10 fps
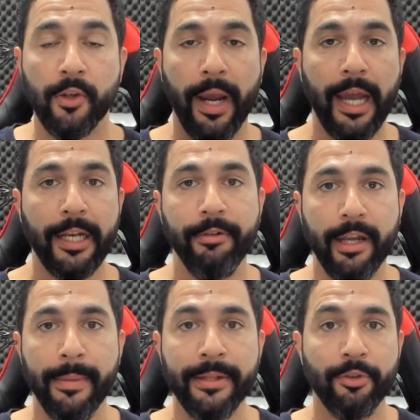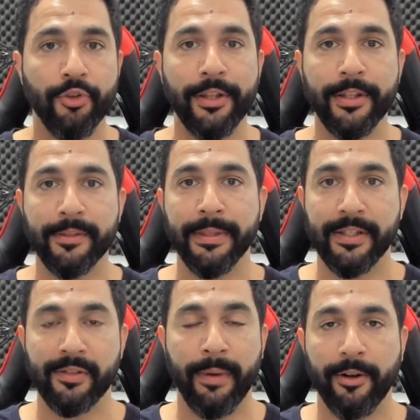So I highly recommend to join this
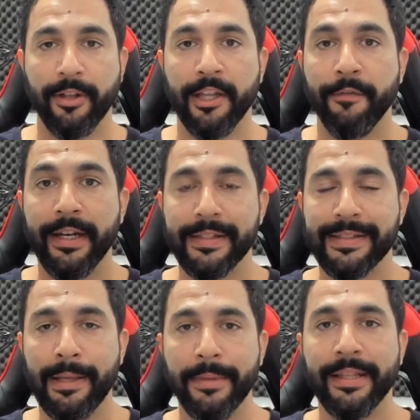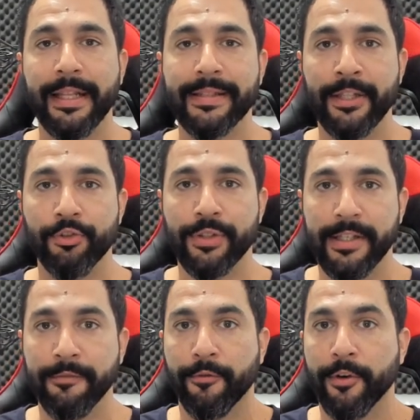business model if it is something that's
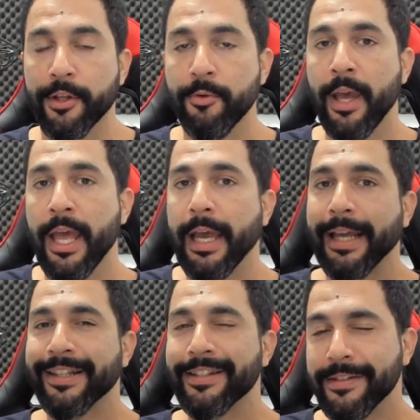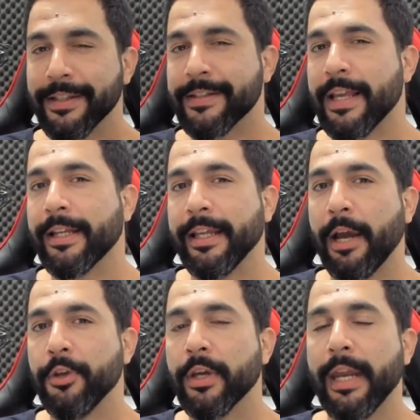interesting for you. And this is exactly
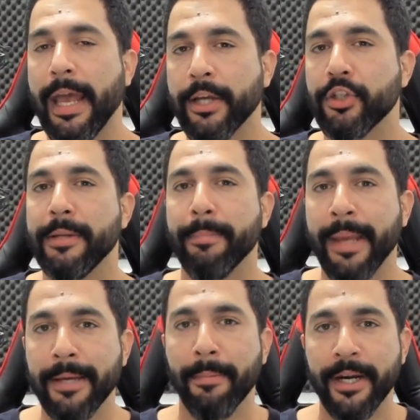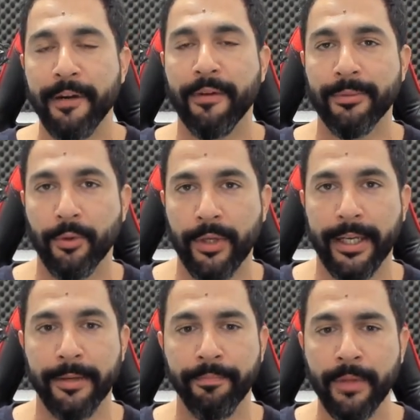how you can actually make money from
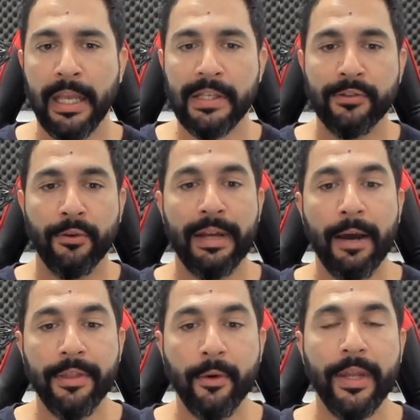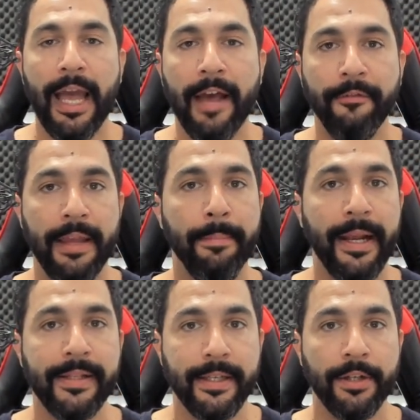doing it. So now that we have a
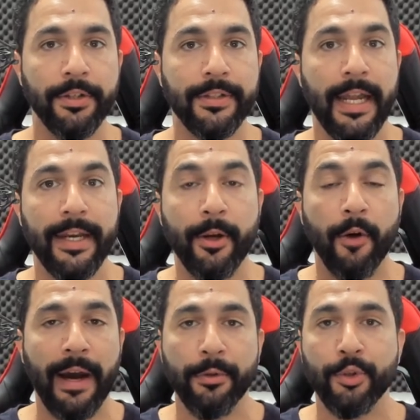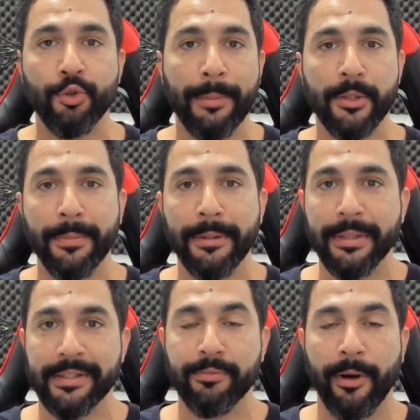basic understanding of how the
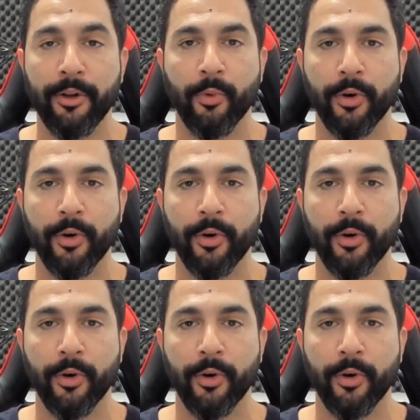dropshipping business model